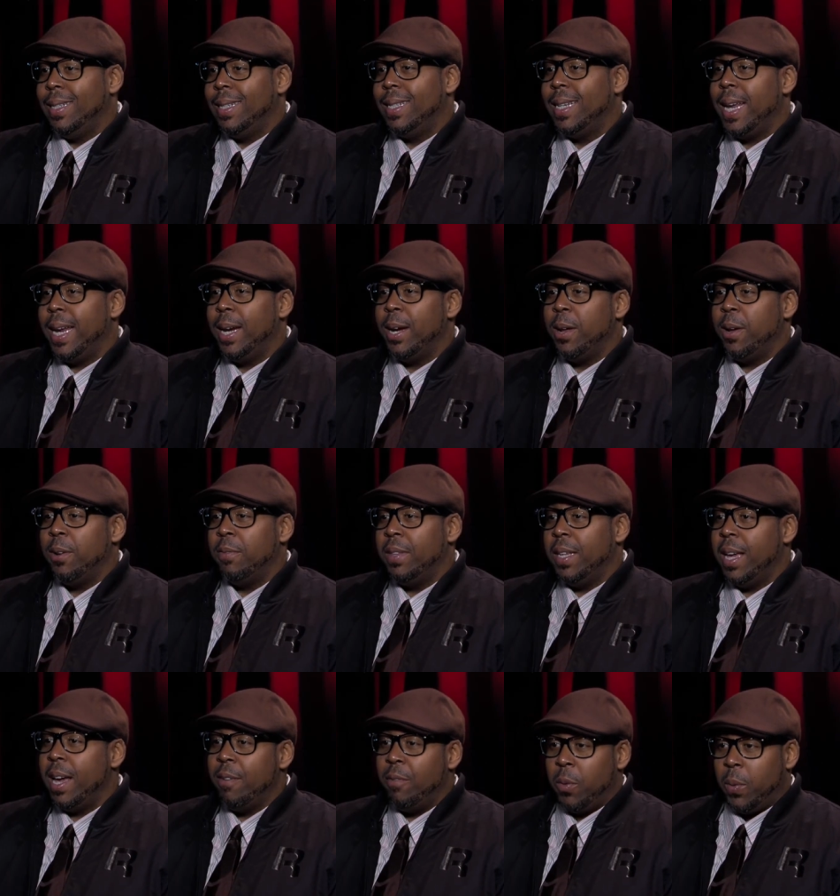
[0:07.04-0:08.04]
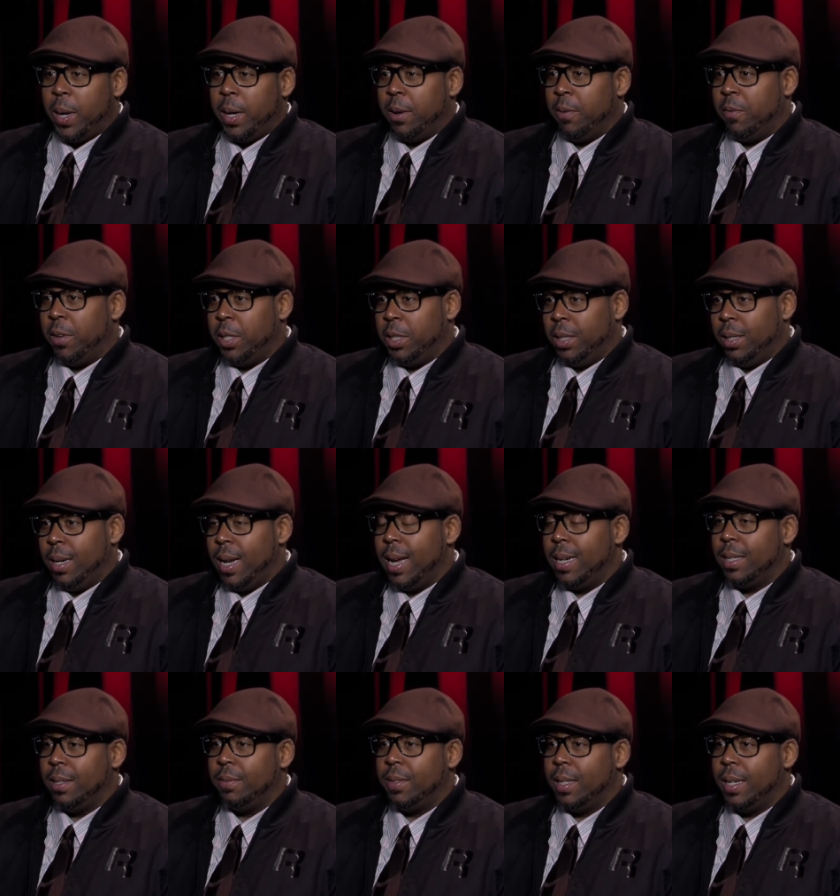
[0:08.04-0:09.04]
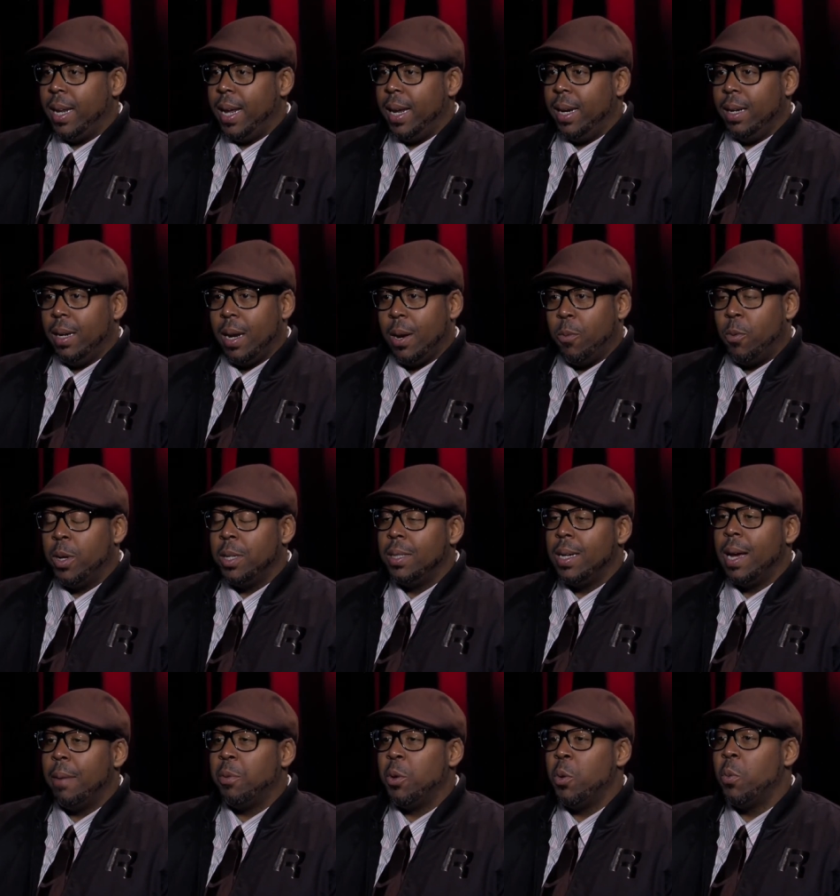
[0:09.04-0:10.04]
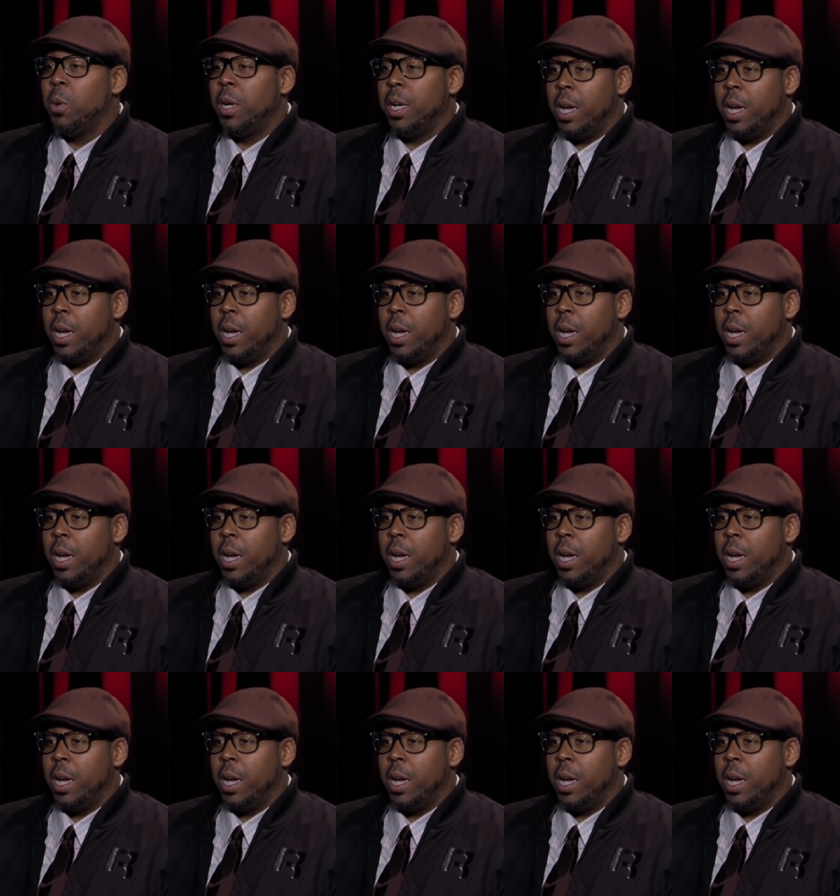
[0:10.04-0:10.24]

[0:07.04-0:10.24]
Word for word: state of the heavyweight division as of today, at one time you were